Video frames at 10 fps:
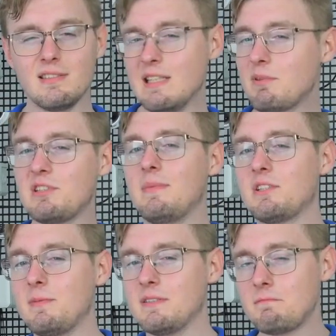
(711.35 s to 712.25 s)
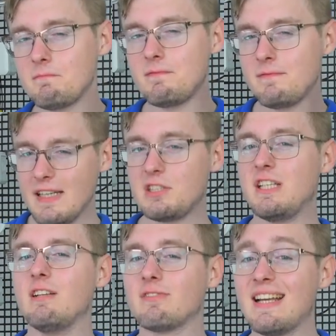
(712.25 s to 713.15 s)
Temperature measurement,
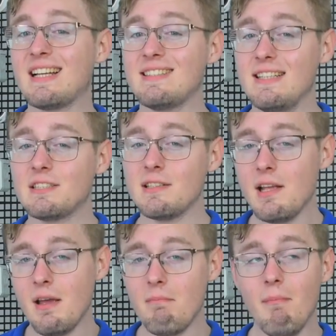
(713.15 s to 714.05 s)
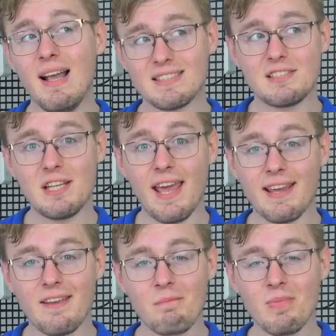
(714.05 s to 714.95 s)
facial recognition, mask
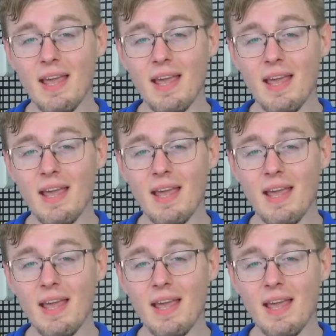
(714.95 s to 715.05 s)
check,